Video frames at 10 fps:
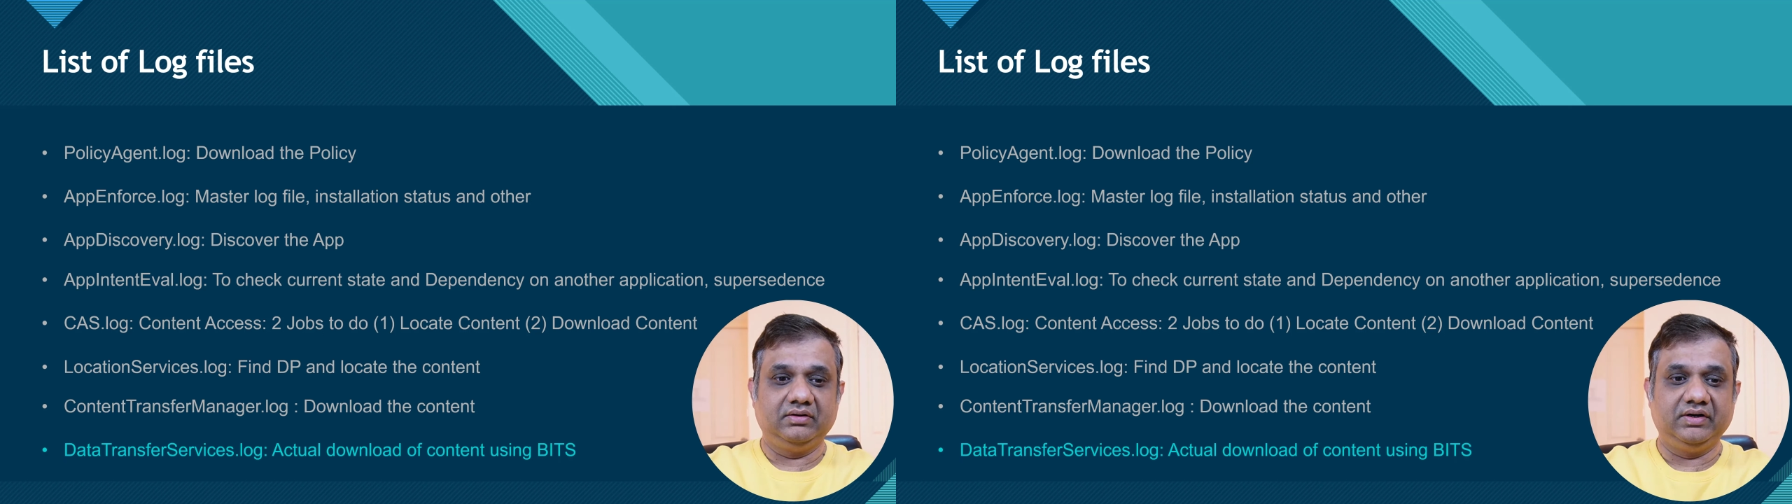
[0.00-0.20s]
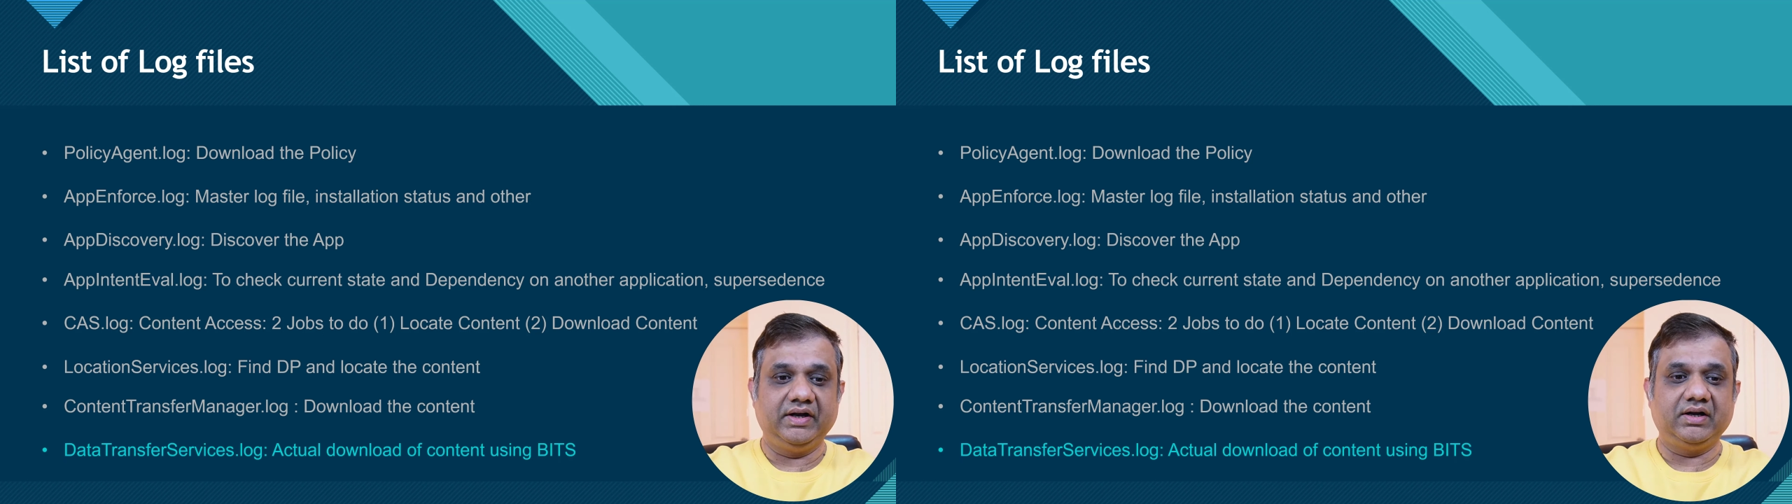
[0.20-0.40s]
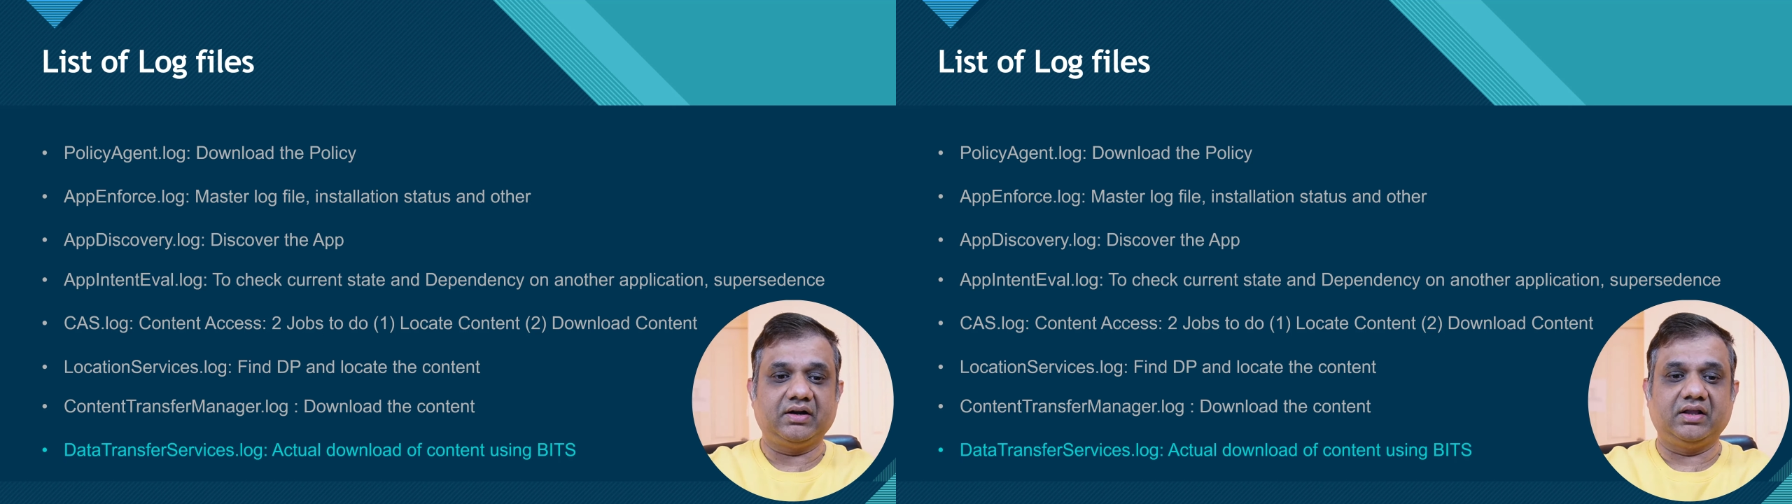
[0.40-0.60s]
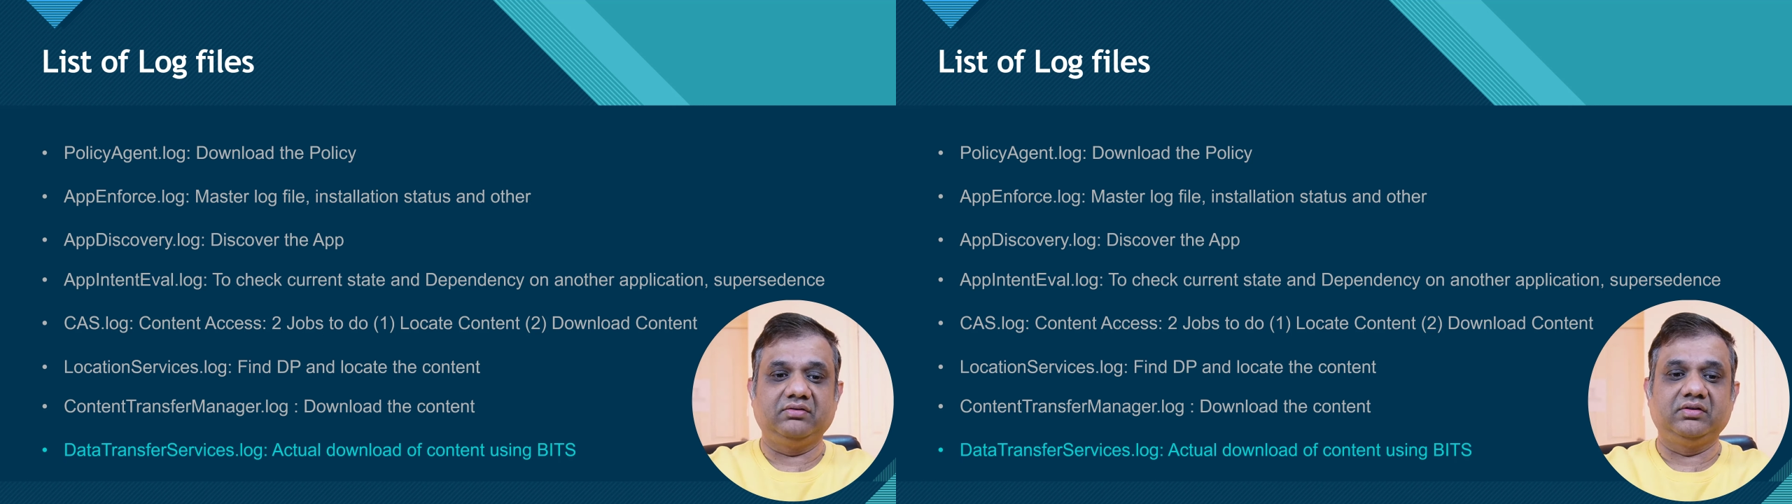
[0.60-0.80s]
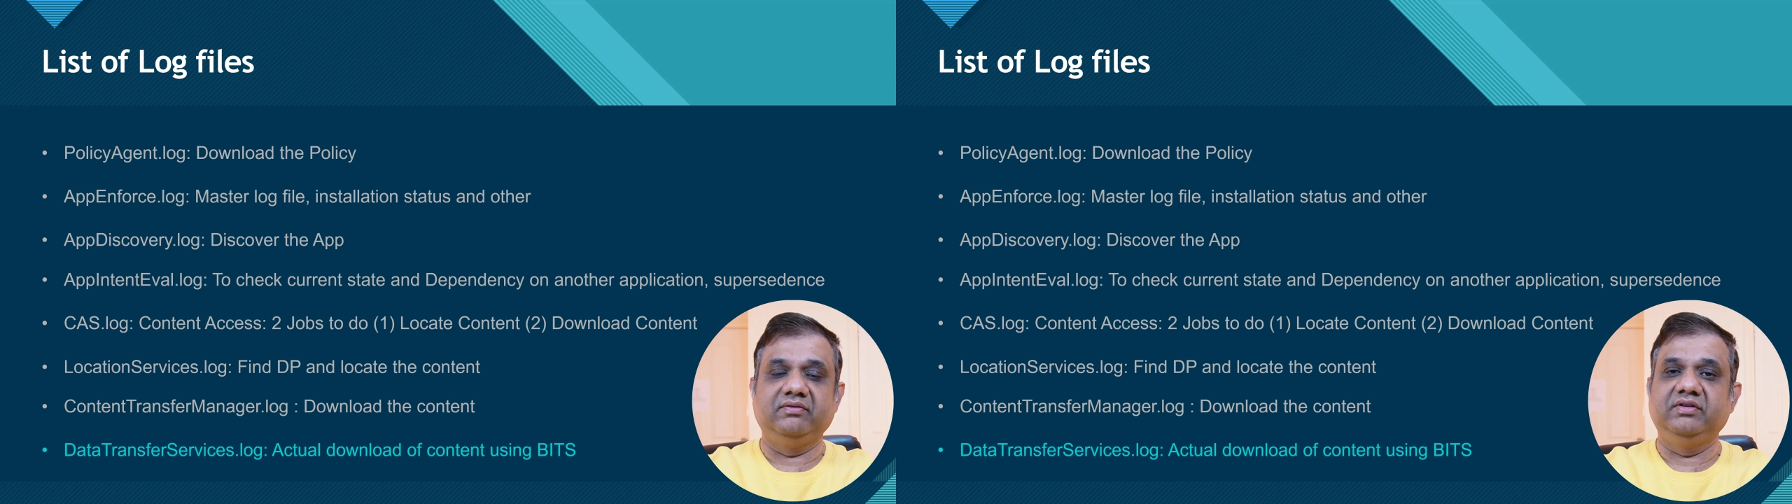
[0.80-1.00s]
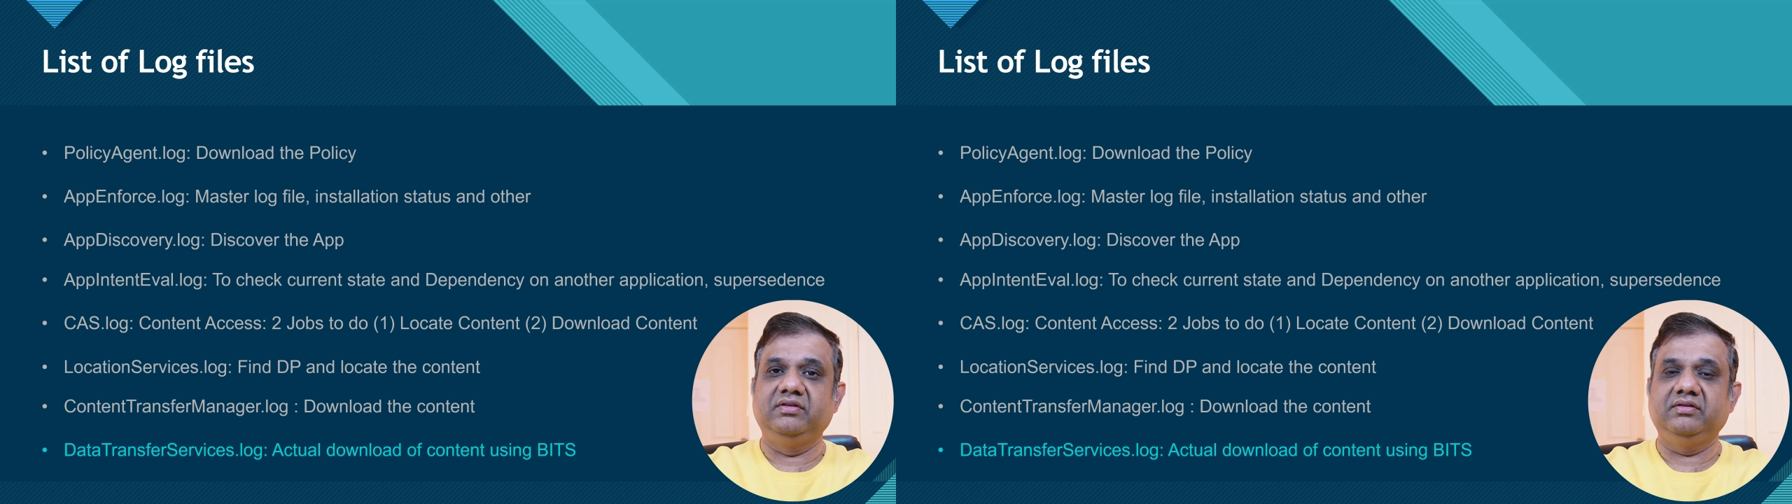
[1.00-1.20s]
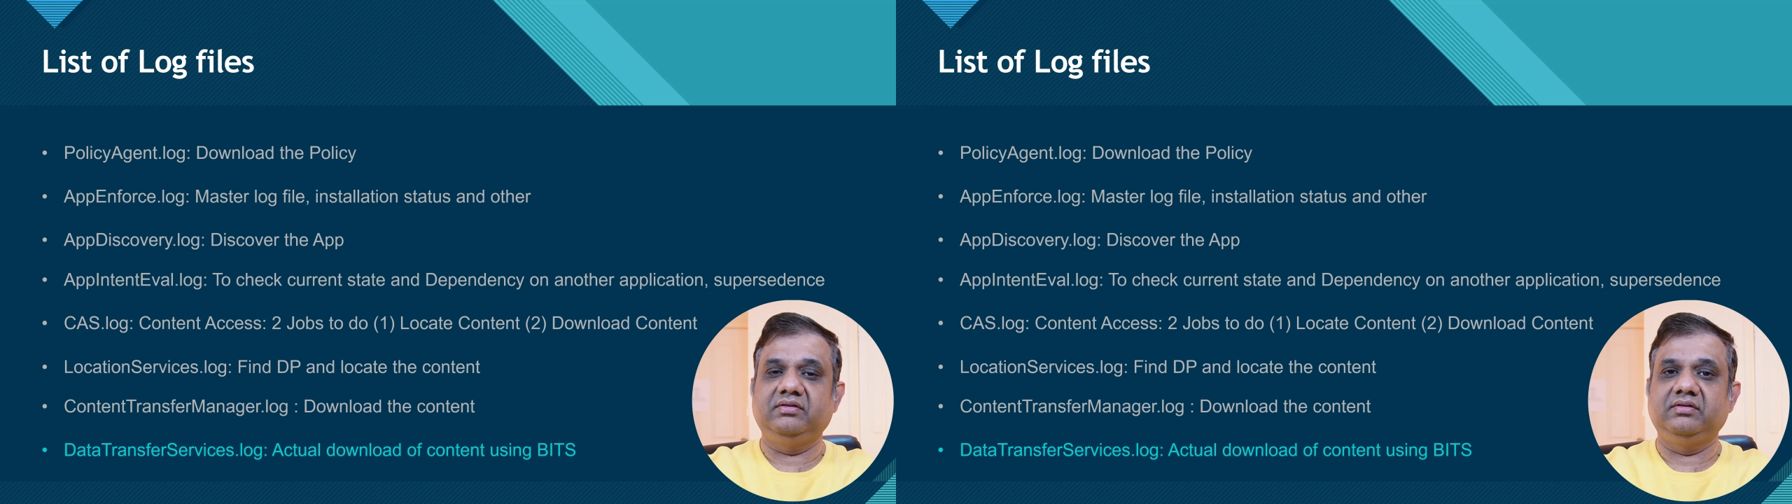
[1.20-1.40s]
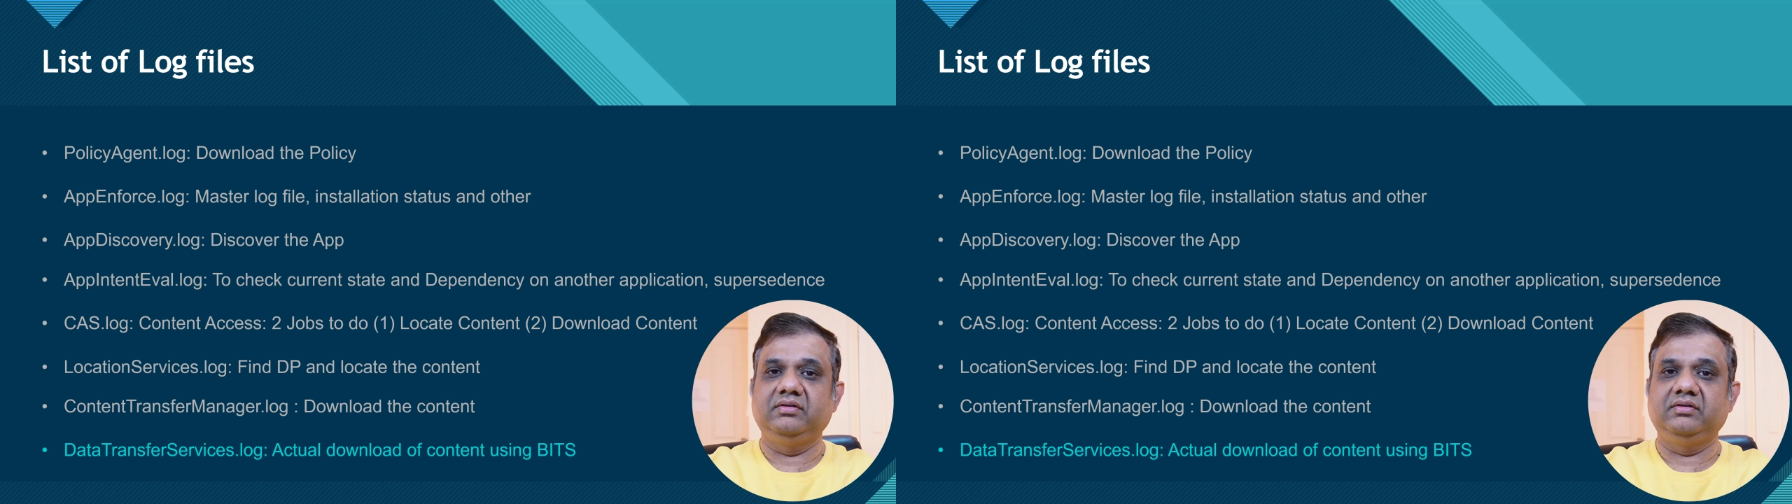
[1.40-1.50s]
Data Transfer Services